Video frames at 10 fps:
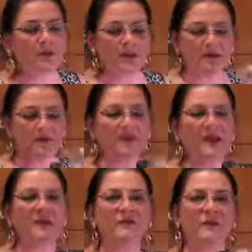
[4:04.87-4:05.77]
but the
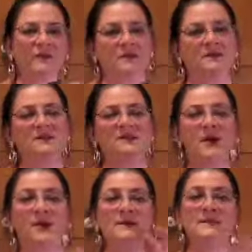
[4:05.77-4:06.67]
flavor in this is
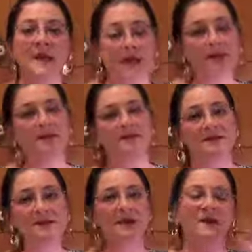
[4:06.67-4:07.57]
so intense